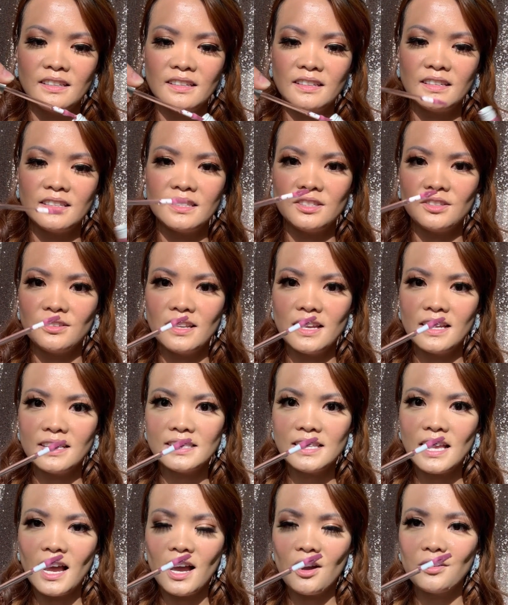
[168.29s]
So that's
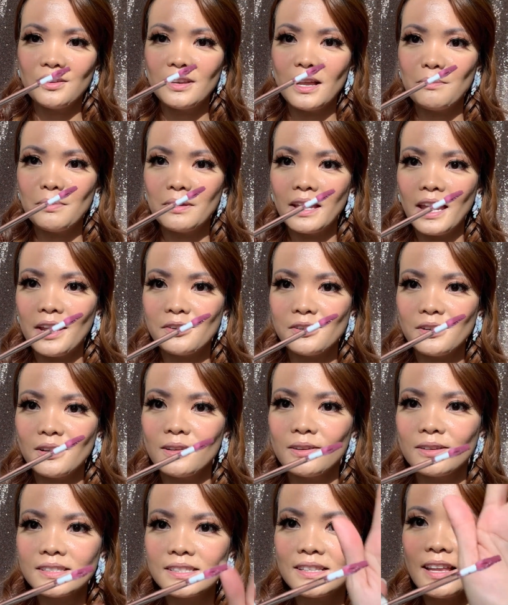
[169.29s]
how the applicator
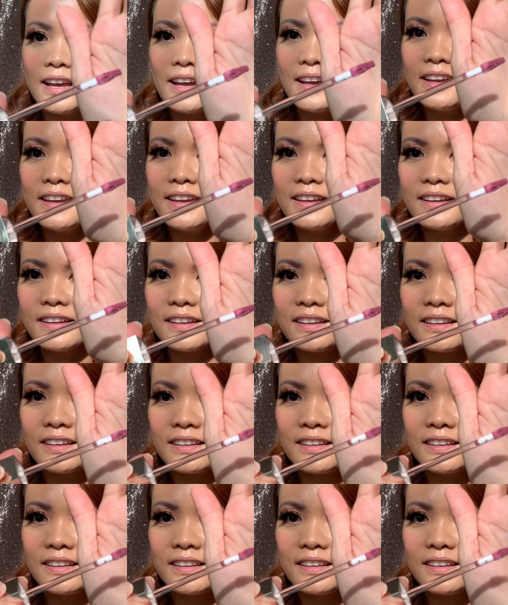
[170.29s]
looks like.